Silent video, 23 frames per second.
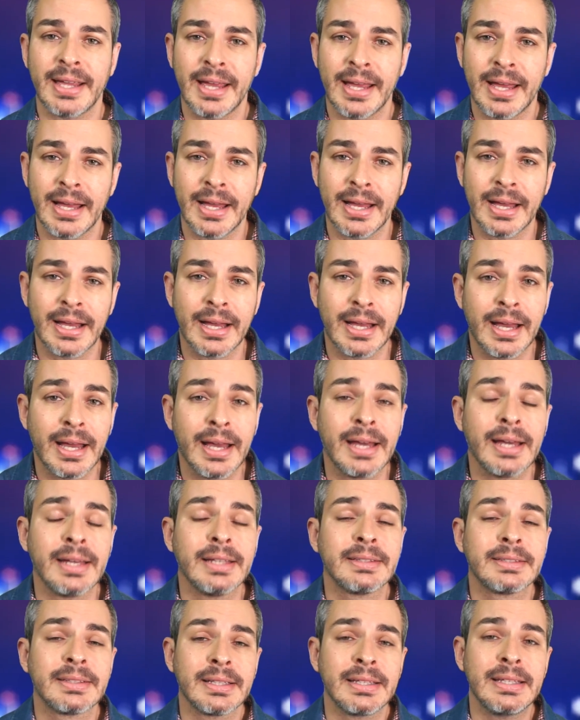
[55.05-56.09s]

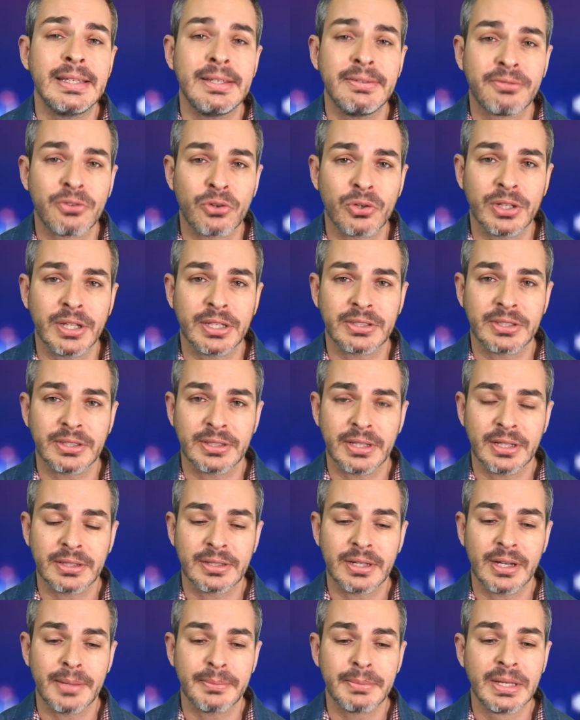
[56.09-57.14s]
at
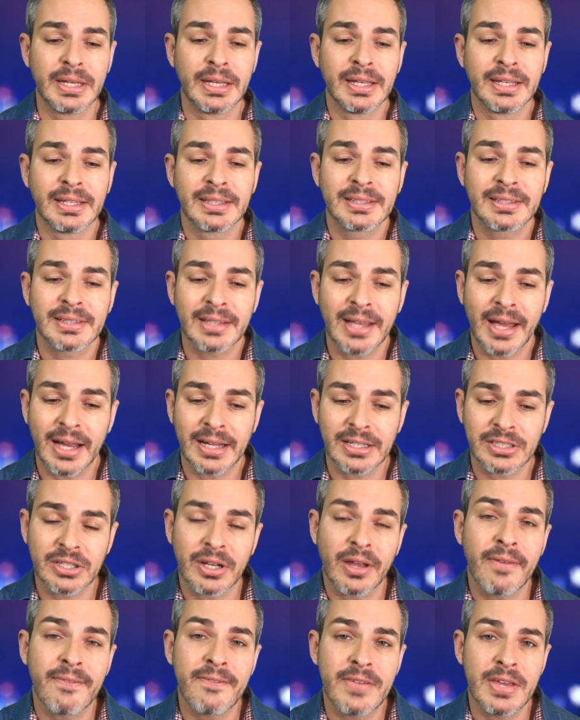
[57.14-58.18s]

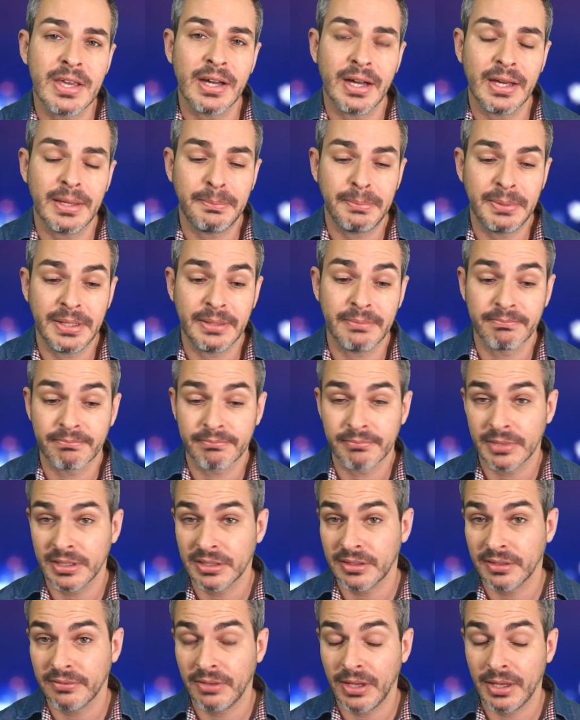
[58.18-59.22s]
e4electric.com/VIP.
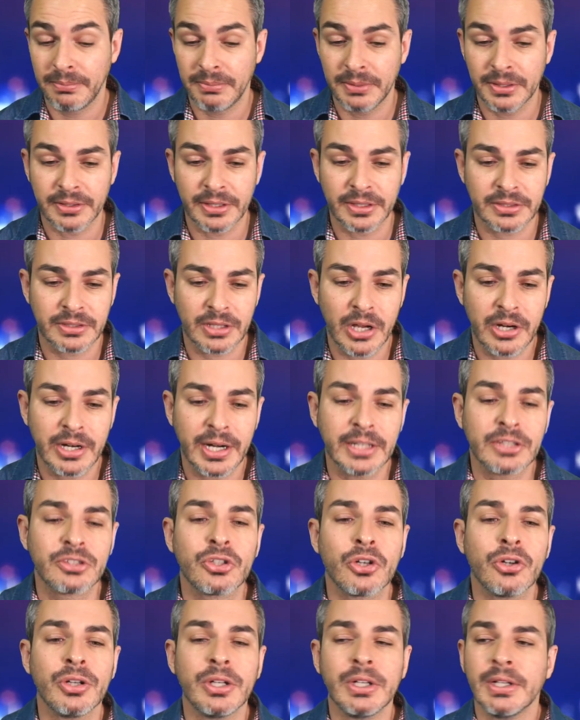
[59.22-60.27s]
That's a VIP list. All right,
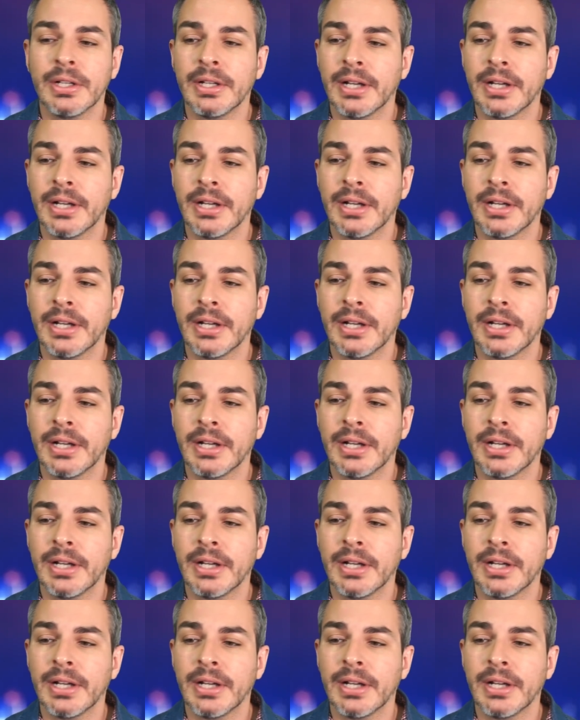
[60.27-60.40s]
so